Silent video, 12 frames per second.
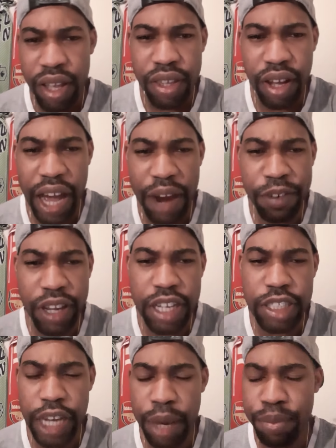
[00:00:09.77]

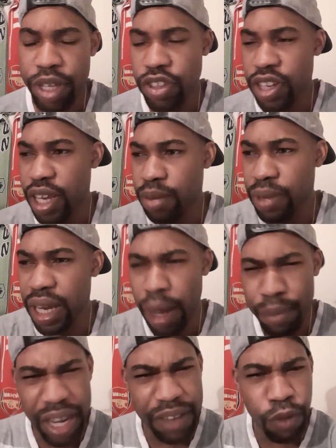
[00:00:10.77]
African Champions League, man.
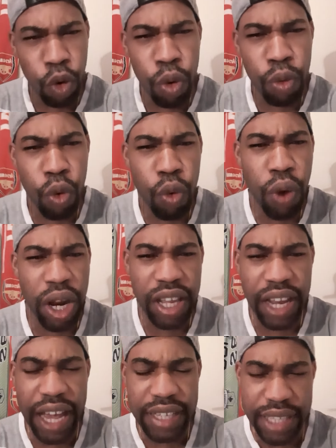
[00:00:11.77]
I believe who won it
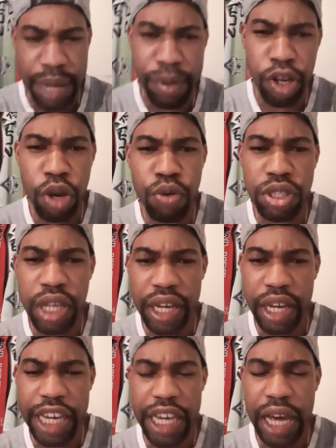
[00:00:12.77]
last time? I know it was
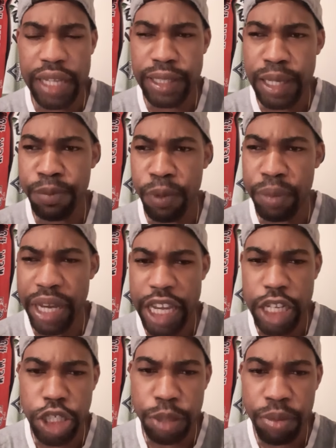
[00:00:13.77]
like a team from
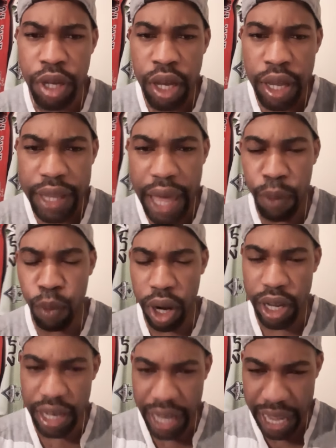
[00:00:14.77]
Egypt that
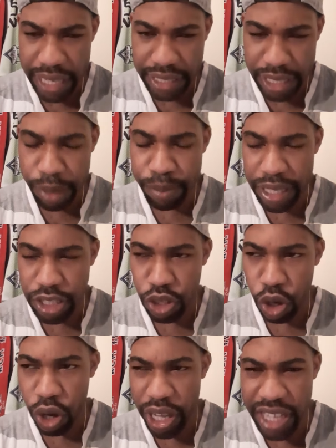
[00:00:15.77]
won it last year, man.
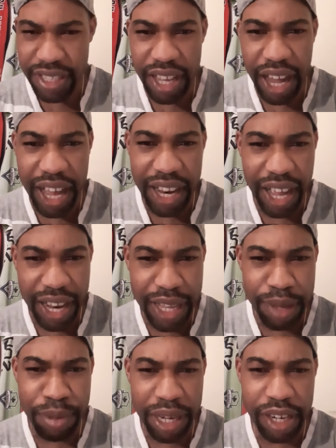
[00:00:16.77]
So is it
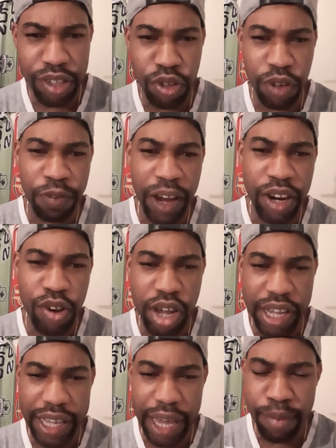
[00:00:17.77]
Alhy making it to the final
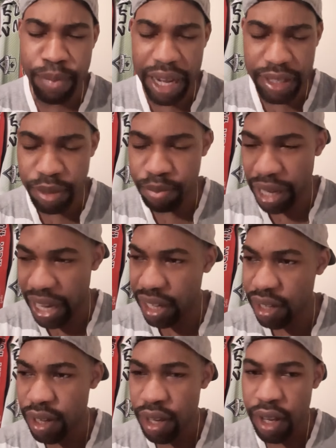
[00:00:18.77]
again back to
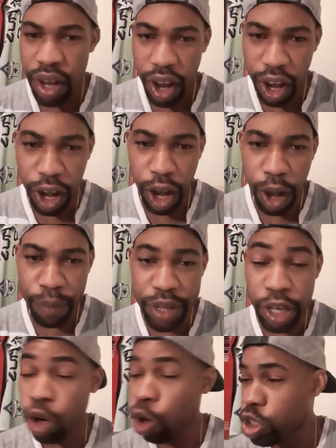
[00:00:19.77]
back?
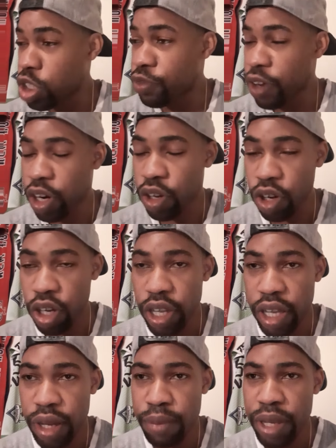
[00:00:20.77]
Their coach is very good.
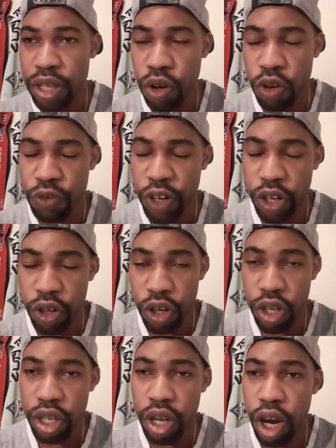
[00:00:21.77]
They've been coached very
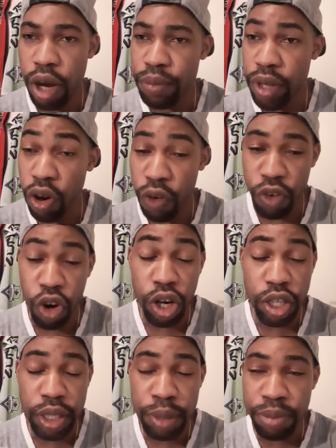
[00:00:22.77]
good. Overall,
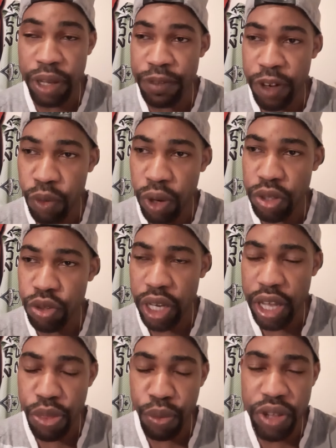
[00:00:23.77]
the team played very well
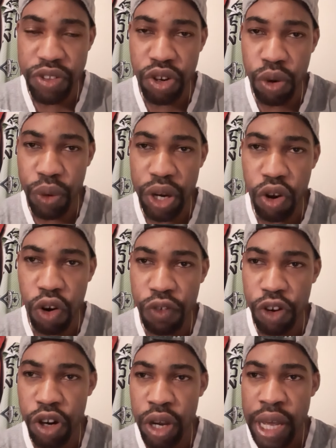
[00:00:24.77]
today. 3-0 win
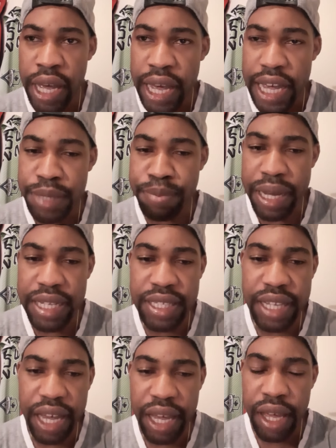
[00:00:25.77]
over
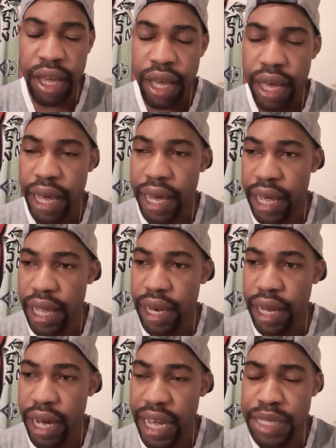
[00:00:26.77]
Esperance.
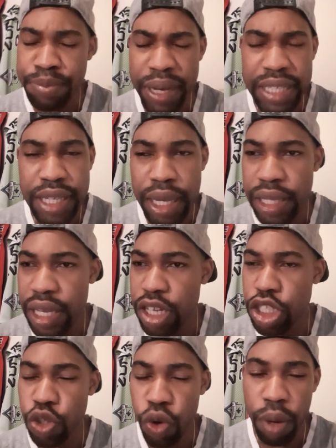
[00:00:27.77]
And Esperance
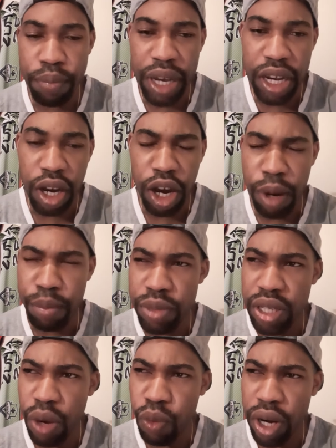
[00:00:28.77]
didn't show up, man.
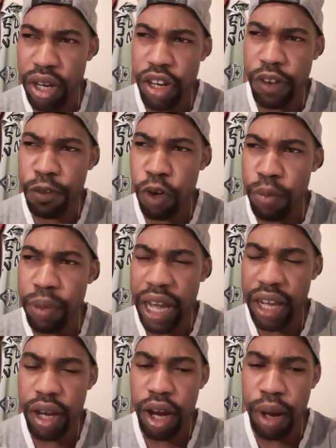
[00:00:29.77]
One of their
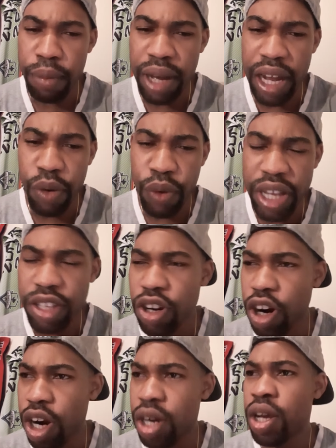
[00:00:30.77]
fullback got a red
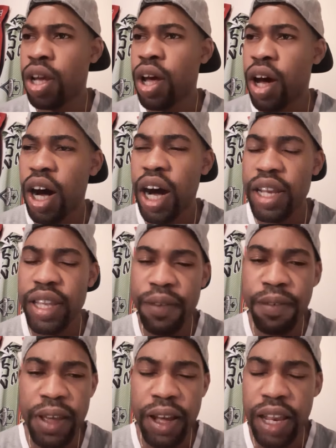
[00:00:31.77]
card.
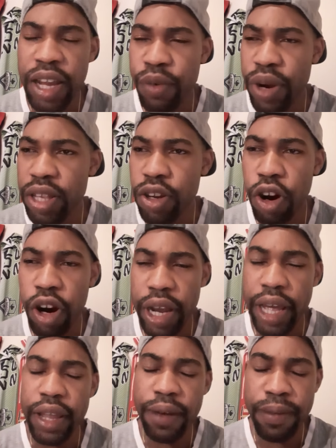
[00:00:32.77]
Definitely a clear red card
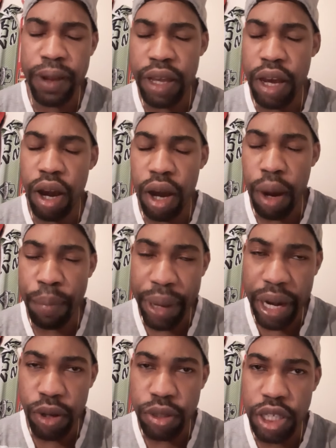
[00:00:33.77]
and definitely a
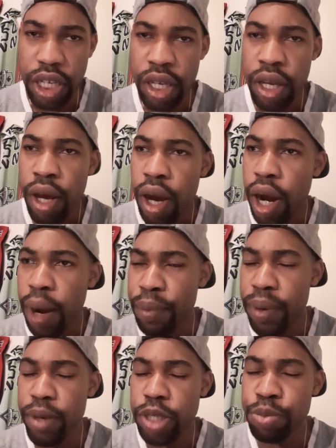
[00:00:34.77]
penalty.
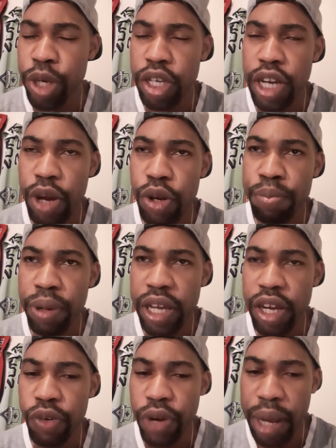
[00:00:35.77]
Pretty much bring down the
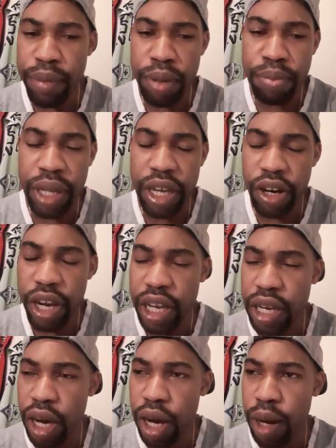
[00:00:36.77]
player, grabbing the player
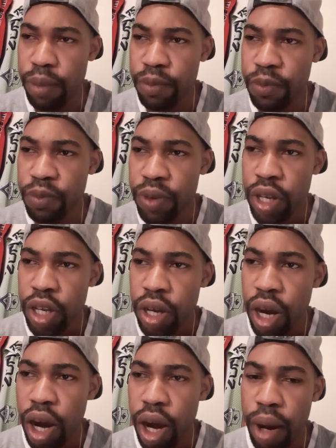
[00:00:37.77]

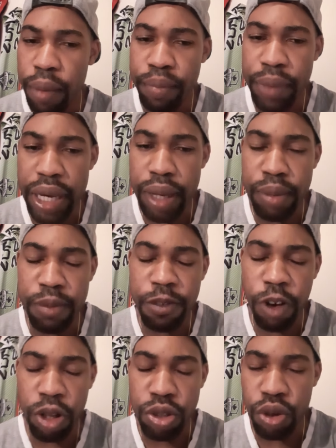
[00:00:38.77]
and making him
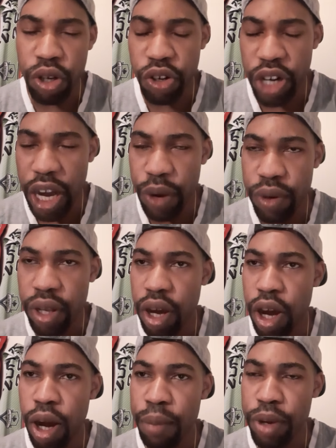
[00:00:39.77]
fall to the ground
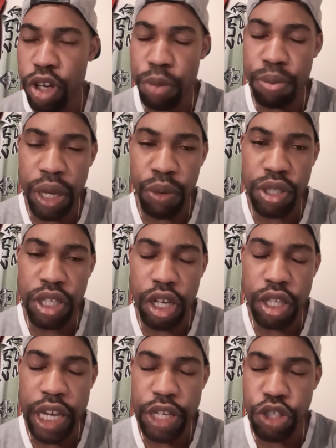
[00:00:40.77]
because the player was in
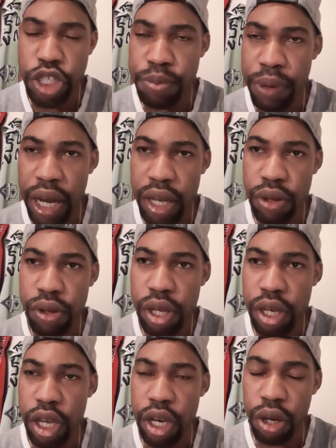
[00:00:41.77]
a dangerous spot
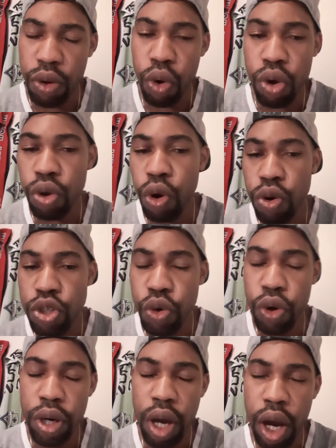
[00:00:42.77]
in a good
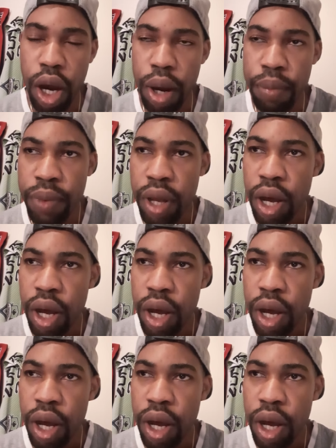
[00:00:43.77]
goal-scoring